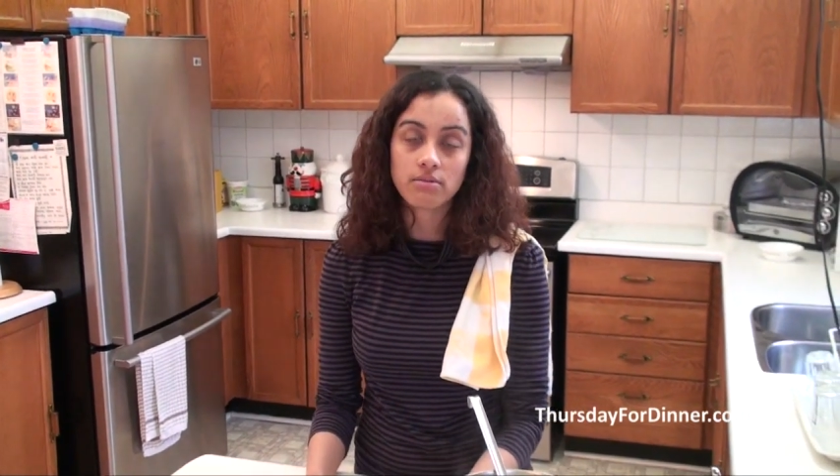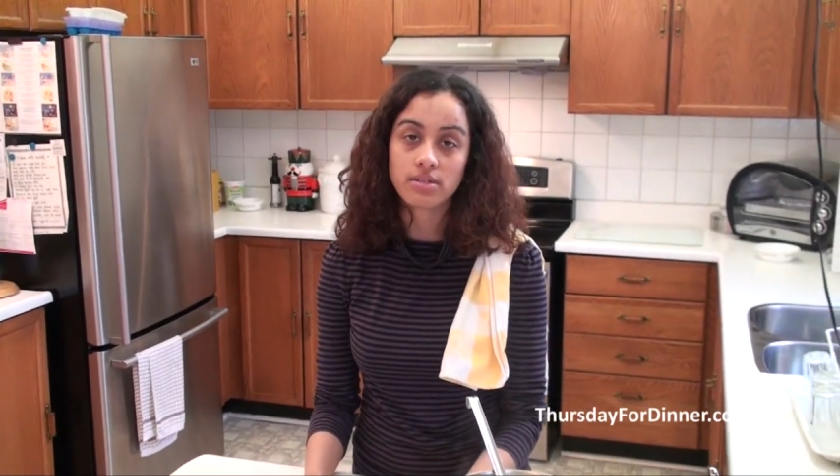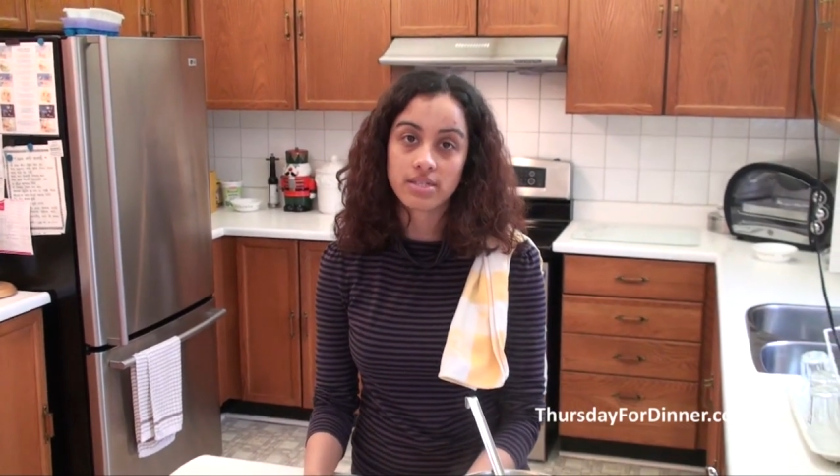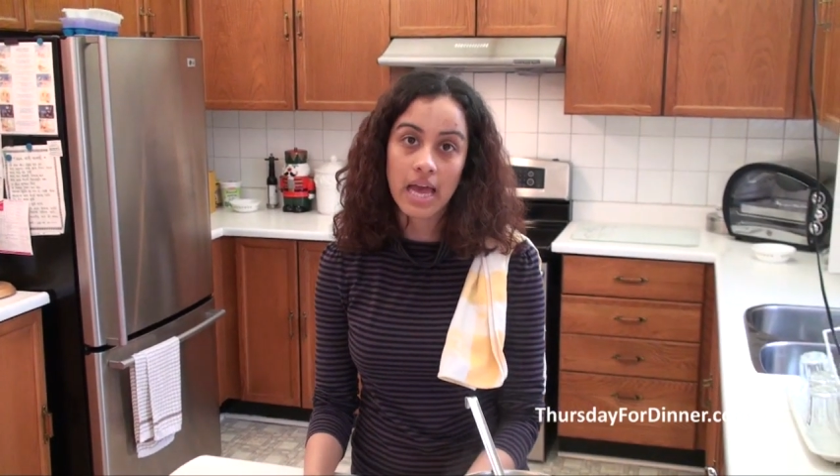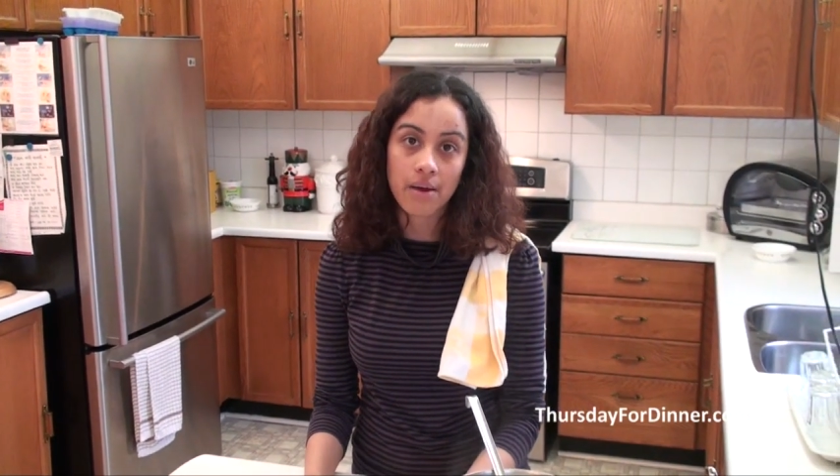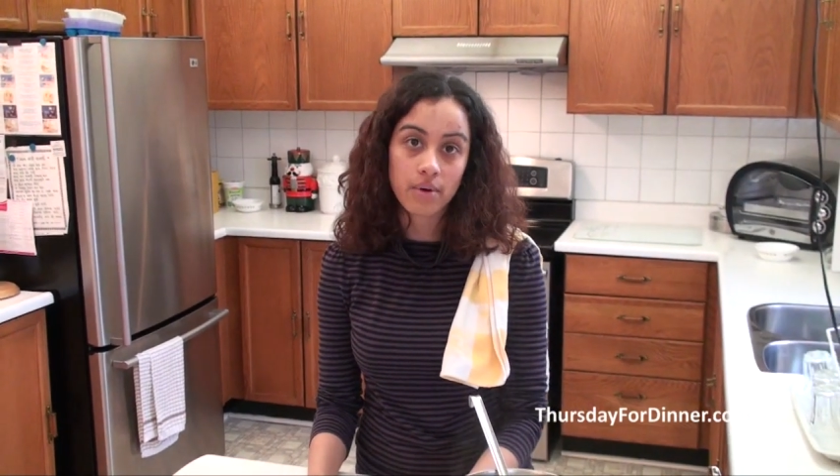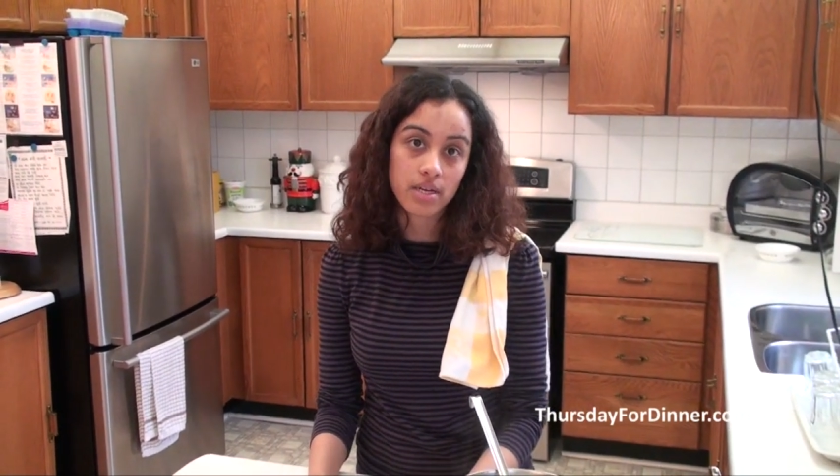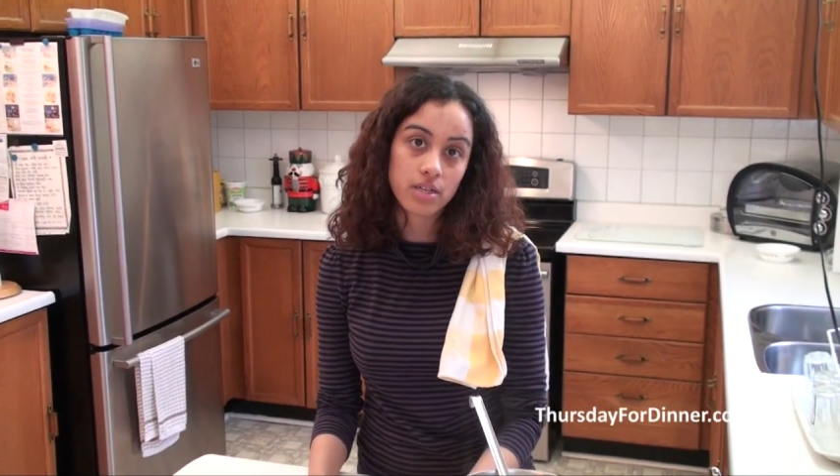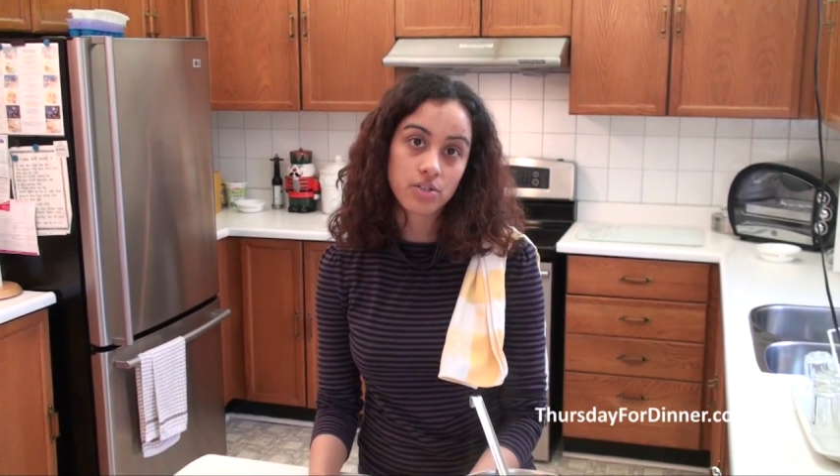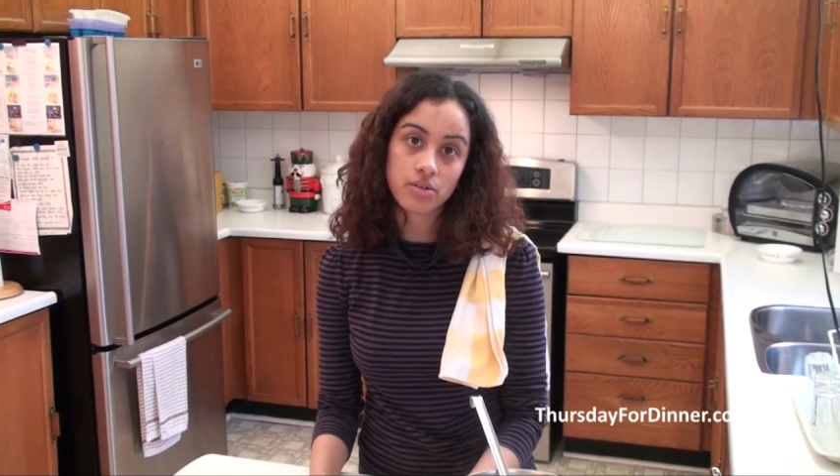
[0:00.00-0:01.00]
to it a
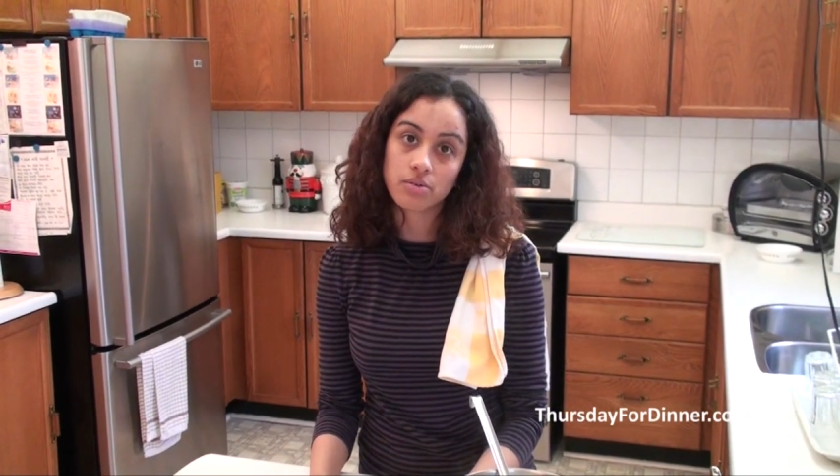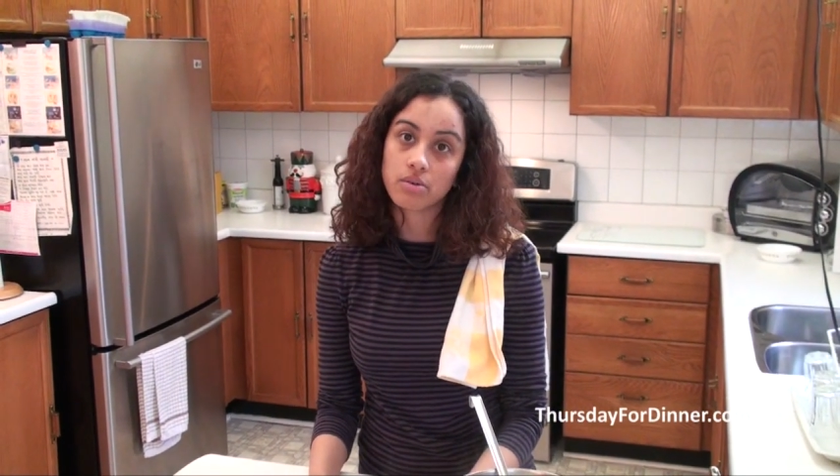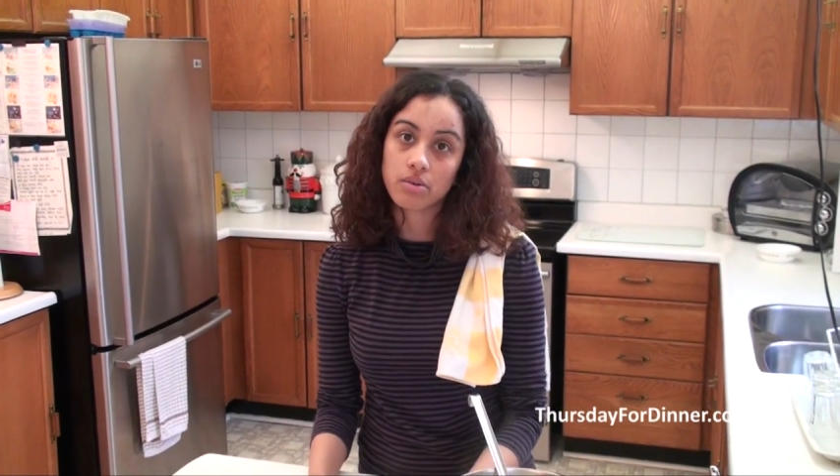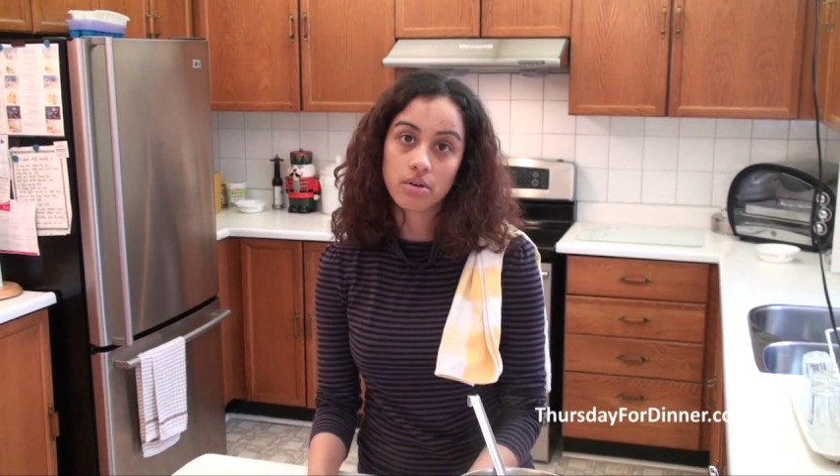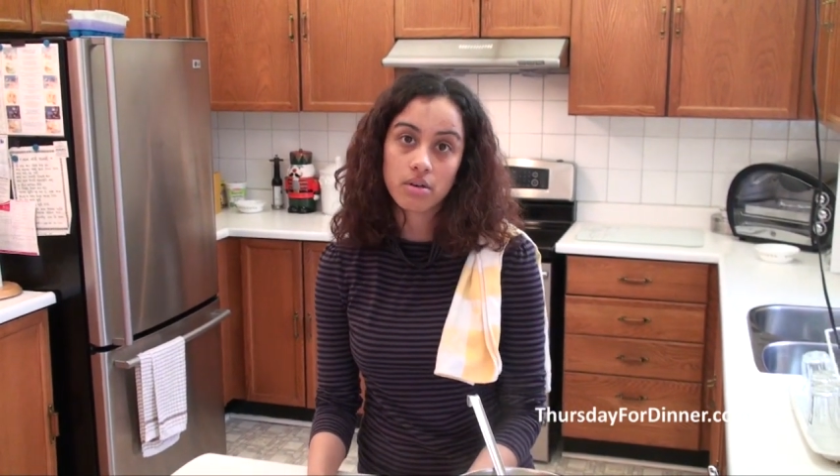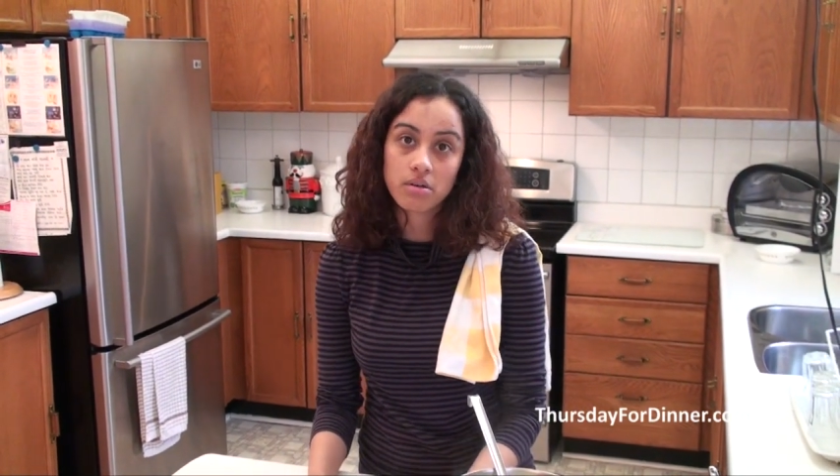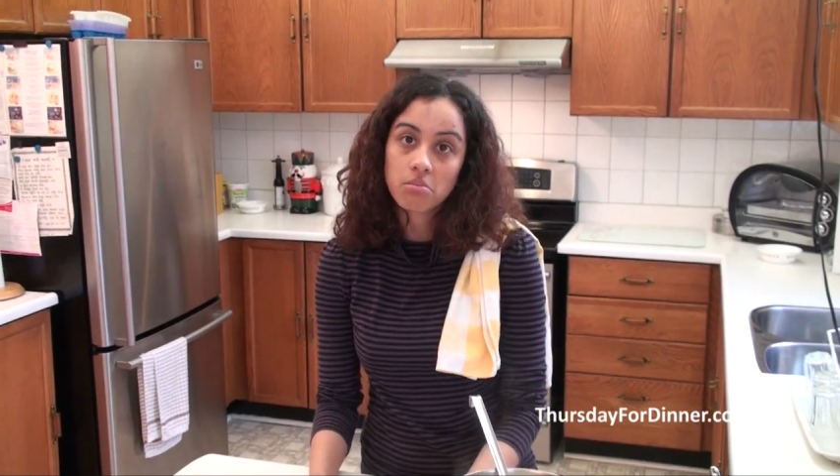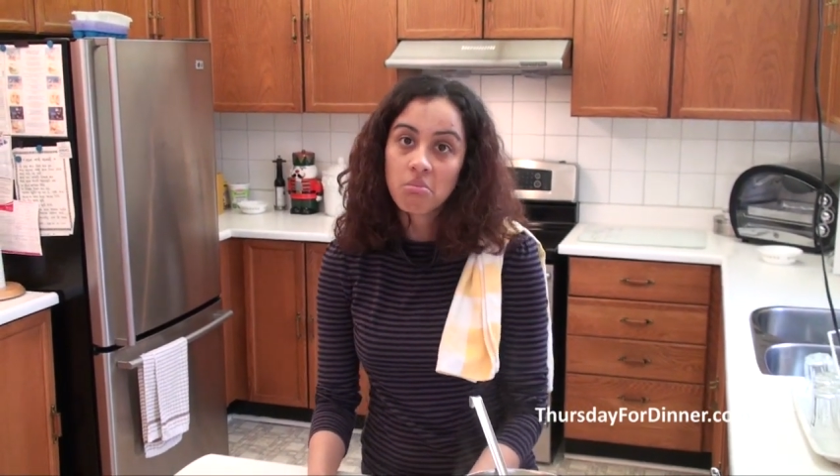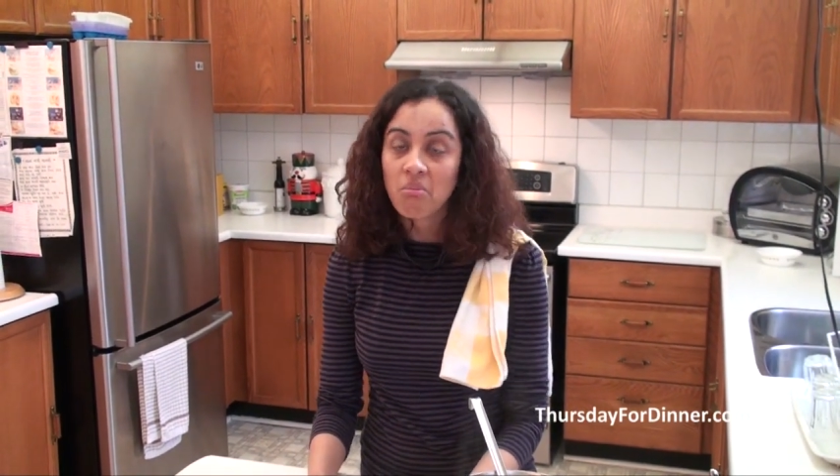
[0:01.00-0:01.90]
sandwich or,